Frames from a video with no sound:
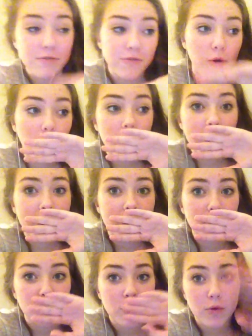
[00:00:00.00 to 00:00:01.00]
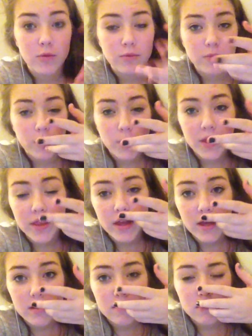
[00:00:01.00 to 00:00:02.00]
for, well, the one
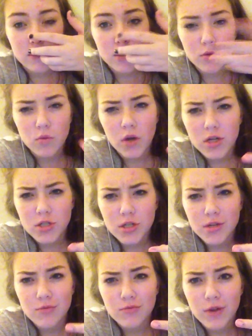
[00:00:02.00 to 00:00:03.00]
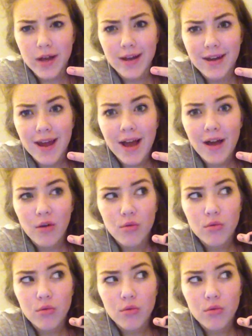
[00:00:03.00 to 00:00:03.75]
that you're watching right now.